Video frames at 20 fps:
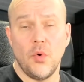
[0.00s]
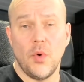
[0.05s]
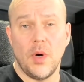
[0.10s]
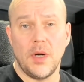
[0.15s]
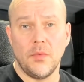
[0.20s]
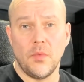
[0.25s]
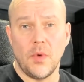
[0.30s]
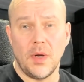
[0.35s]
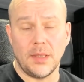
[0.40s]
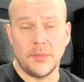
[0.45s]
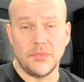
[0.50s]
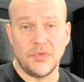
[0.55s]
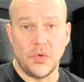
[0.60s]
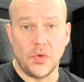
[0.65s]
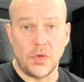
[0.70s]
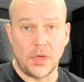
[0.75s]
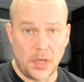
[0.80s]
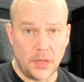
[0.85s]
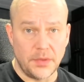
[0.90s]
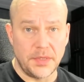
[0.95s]
and welcome to
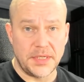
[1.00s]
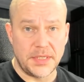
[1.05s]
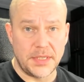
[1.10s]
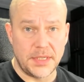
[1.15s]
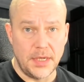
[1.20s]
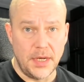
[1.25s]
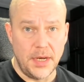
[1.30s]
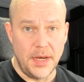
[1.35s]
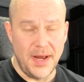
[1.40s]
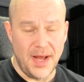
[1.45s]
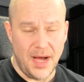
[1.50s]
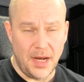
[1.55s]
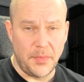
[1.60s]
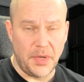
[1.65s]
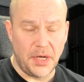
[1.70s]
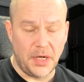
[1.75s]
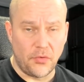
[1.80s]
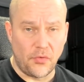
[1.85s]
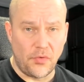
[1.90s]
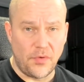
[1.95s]
Rauta's
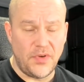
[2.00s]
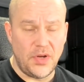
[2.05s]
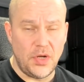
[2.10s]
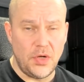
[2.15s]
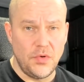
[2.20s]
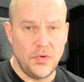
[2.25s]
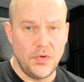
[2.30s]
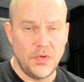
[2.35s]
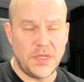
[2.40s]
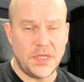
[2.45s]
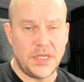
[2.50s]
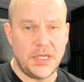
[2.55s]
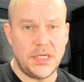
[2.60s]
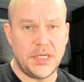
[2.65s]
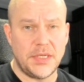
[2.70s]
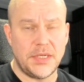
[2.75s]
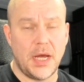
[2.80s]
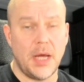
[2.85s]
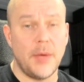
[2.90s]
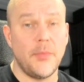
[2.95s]
Non-Metal Reviews. This
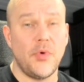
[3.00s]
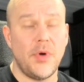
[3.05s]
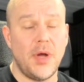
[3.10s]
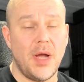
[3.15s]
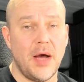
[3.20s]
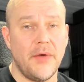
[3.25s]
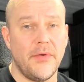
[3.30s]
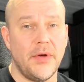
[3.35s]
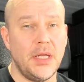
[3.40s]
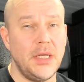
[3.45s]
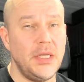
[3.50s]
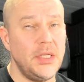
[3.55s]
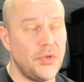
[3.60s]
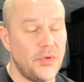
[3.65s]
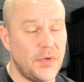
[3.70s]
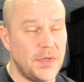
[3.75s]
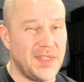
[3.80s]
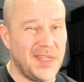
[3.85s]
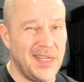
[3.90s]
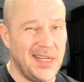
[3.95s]
time we have an
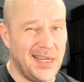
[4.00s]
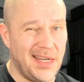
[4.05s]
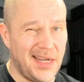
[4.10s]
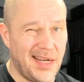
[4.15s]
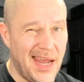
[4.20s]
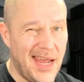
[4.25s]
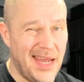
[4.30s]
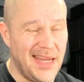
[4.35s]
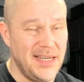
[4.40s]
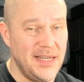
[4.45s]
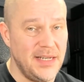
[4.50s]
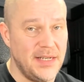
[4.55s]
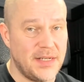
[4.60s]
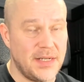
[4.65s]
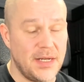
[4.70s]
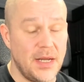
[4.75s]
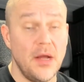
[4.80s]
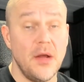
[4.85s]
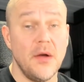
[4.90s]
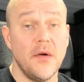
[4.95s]
interesting
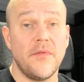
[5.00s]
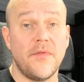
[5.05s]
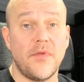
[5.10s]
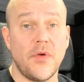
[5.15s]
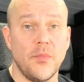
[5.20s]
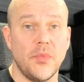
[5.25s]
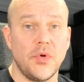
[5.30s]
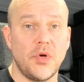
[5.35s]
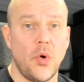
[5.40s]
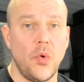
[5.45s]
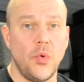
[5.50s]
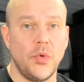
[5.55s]
case from Cold